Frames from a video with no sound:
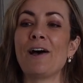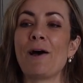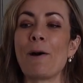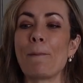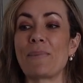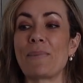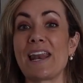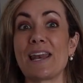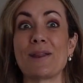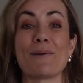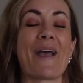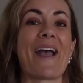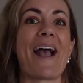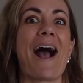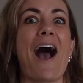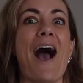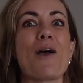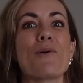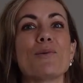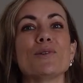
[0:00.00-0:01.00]
But anyway,
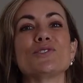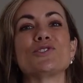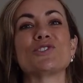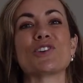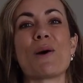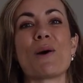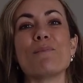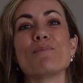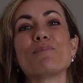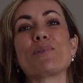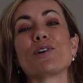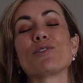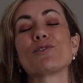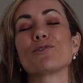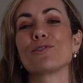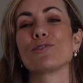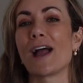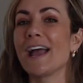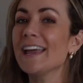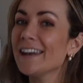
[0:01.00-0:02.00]
I will jump
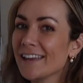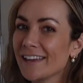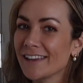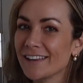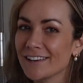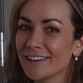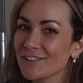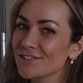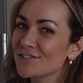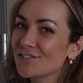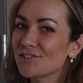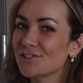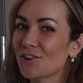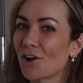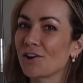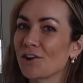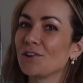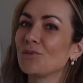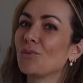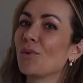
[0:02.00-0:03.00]
right in,
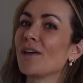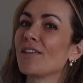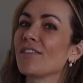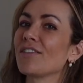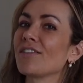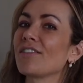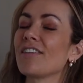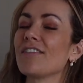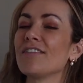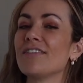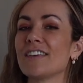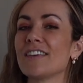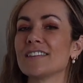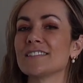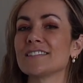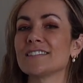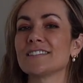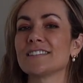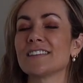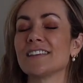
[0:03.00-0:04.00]
starting with
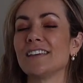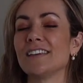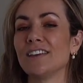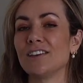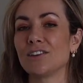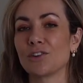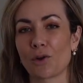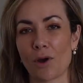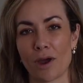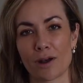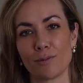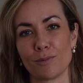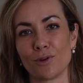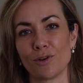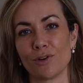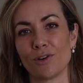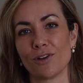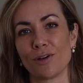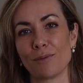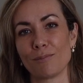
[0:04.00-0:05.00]
this
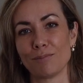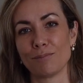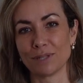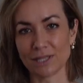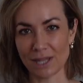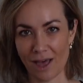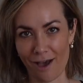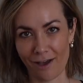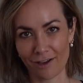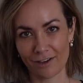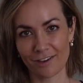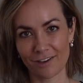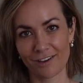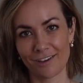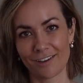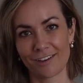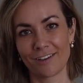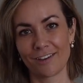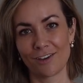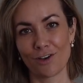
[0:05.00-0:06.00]
incredible black
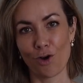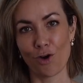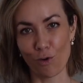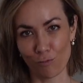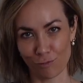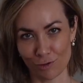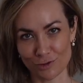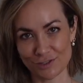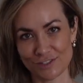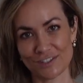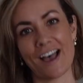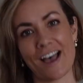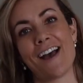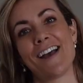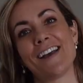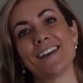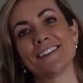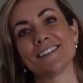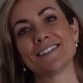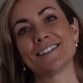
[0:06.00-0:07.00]

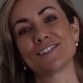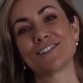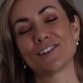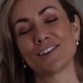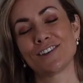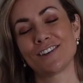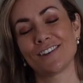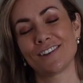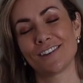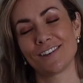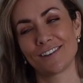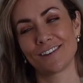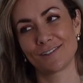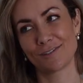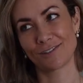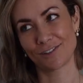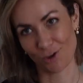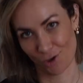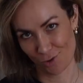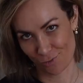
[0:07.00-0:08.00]
oversized
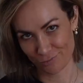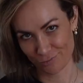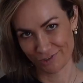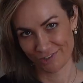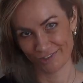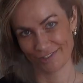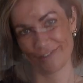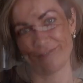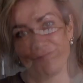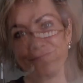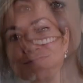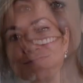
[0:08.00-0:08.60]
coat.